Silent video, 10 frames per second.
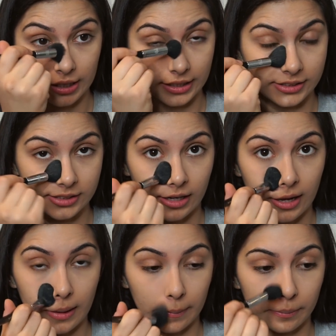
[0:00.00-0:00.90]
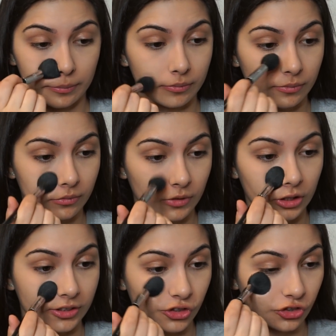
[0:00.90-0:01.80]
Like it's not
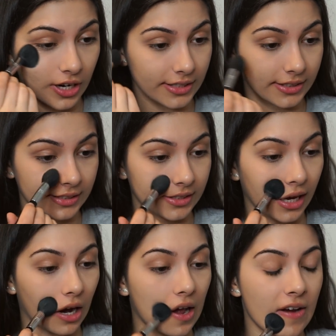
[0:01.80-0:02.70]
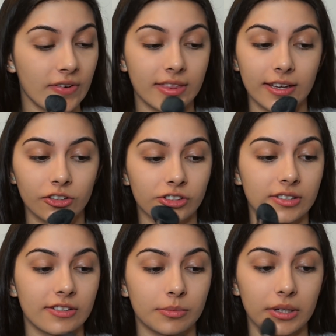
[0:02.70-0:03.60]
good stress it's like everything
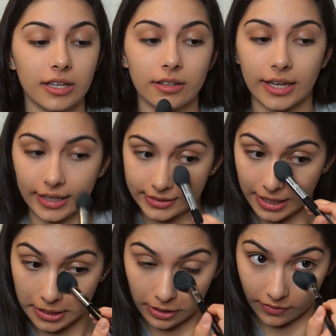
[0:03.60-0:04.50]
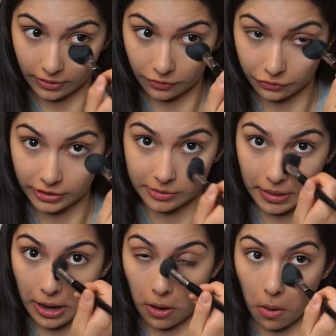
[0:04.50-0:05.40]
just gives me like anxiety everything freaks
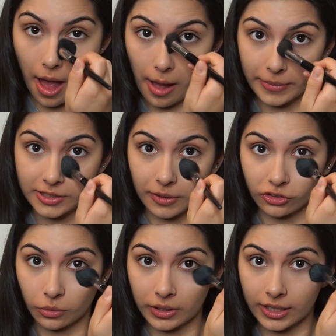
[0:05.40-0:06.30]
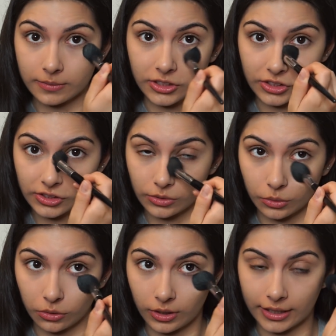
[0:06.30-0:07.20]
me out um, especially when it comes to
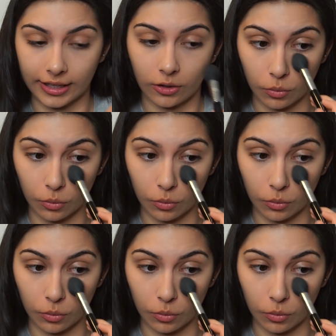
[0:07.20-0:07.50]
school and like